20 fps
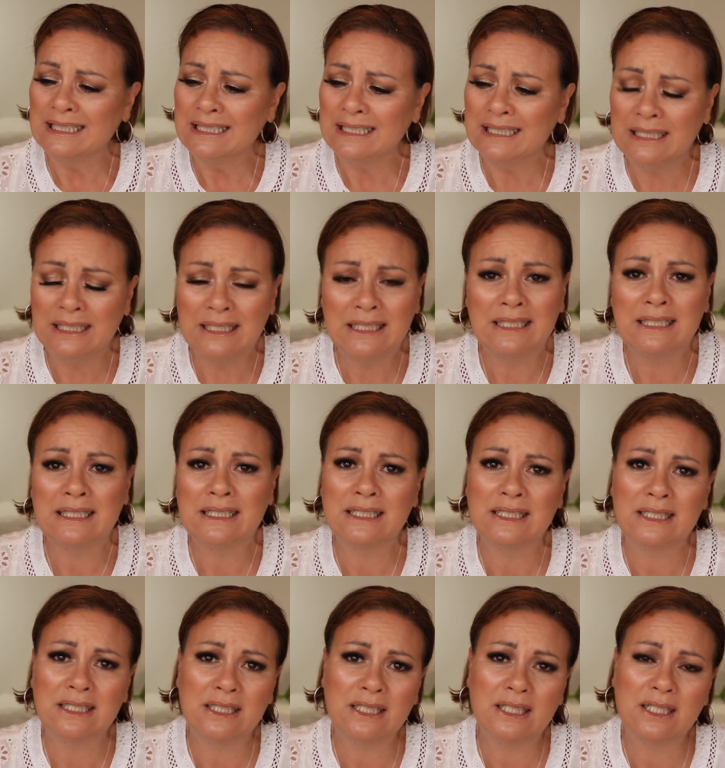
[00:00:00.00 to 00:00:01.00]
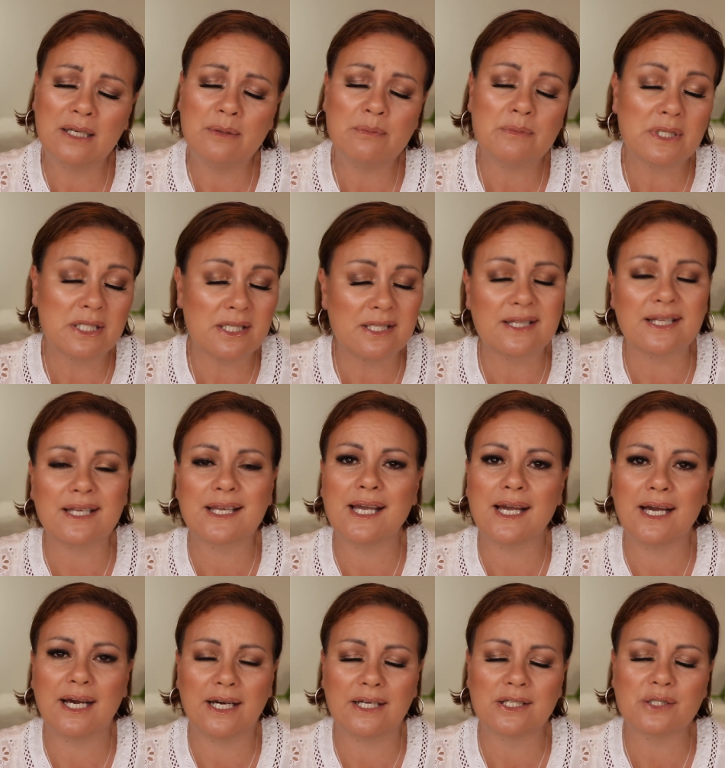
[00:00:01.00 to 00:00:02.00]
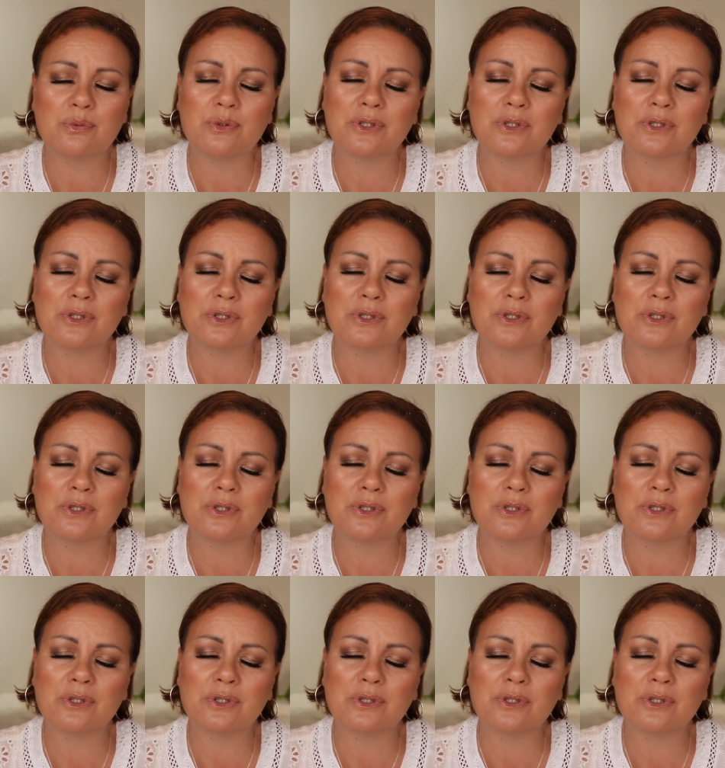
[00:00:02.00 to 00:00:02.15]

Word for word: I miss the cart.